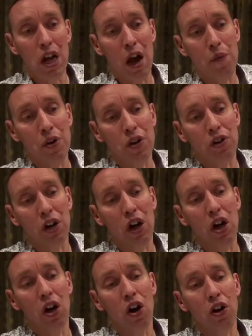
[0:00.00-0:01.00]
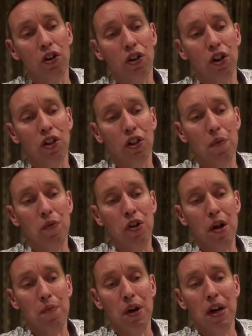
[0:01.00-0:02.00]
and we're just going to lodge the thumb
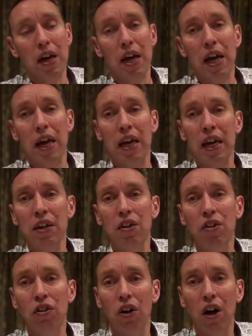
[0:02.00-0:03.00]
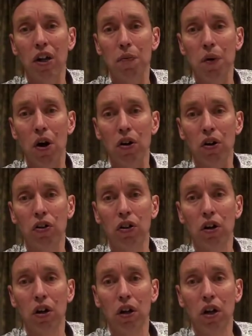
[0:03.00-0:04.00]
tip inside the
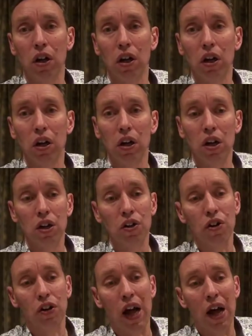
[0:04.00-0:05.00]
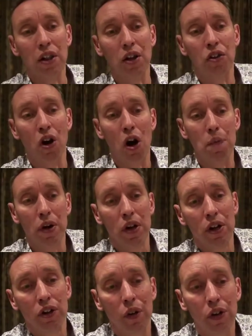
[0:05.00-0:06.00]
box, just at the top.
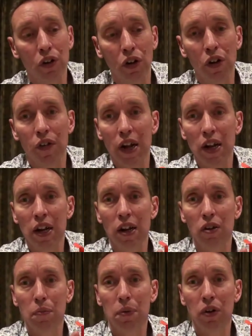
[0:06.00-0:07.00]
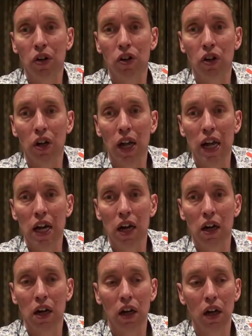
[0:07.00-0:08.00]
So it's sort of in this position
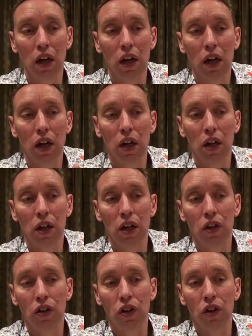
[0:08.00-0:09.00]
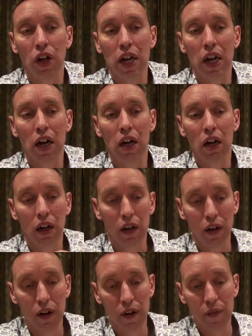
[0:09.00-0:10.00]
here, just here.
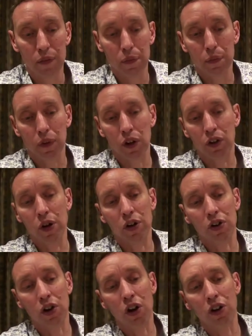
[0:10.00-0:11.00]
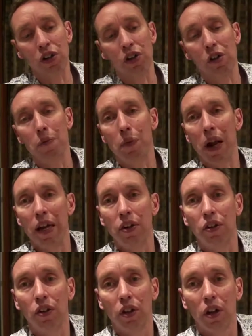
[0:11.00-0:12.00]
So it just lodges in
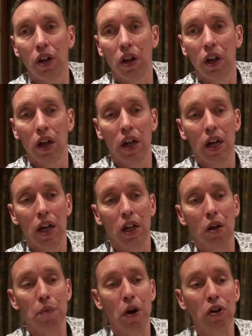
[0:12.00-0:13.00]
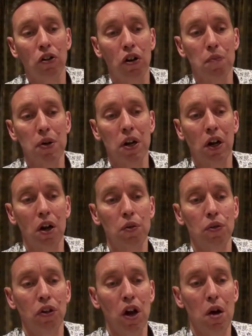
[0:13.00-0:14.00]
place. The box can be
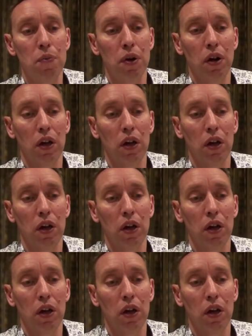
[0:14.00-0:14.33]
closed up.